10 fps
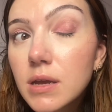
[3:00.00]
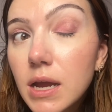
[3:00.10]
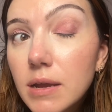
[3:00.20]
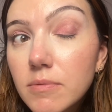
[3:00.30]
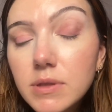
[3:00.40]

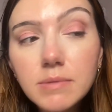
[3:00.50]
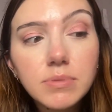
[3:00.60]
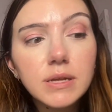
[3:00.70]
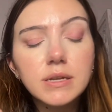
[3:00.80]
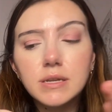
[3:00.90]
I really
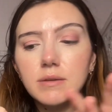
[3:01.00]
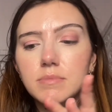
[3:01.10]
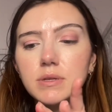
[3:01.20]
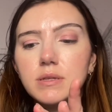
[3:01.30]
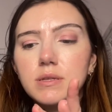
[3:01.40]
blended it,
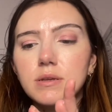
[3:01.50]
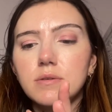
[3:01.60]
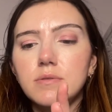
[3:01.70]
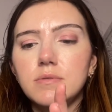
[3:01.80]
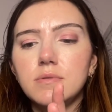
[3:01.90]
but
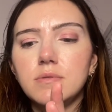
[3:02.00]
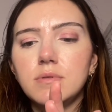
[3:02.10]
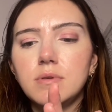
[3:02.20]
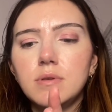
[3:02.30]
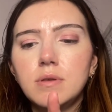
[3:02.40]
still.
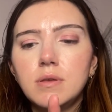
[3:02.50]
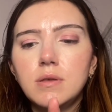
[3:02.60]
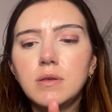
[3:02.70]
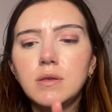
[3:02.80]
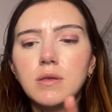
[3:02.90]

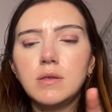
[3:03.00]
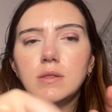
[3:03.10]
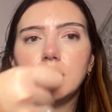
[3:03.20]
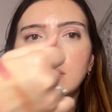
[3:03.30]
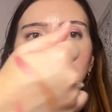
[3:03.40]

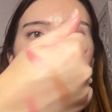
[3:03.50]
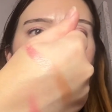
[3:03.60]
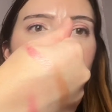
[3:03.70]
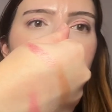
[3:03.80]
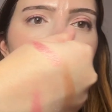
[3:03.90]
Like,
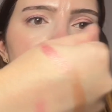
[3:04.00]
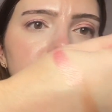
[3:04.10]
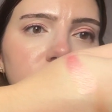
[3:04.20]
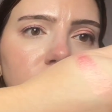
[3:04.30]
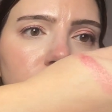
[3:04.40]
that is some